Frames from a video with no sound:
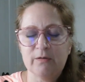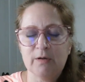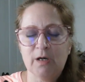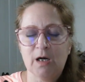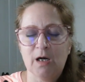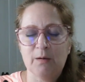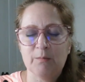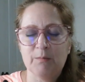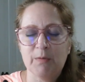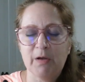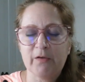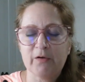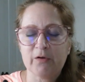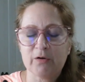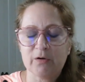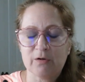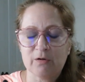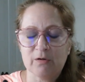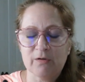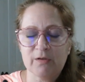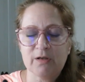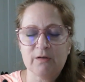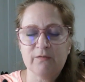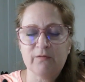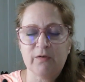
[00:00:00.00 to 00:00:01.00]
uh, Mother
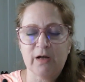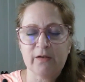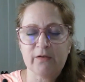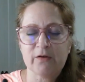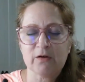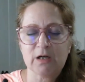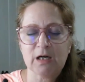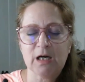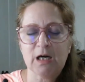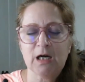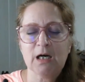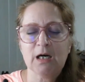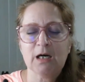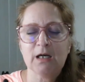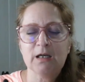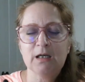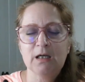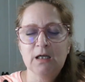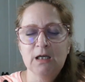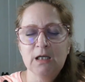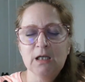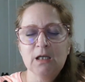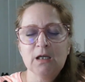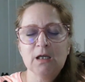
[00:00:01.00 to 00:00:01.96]
Earth and Father God,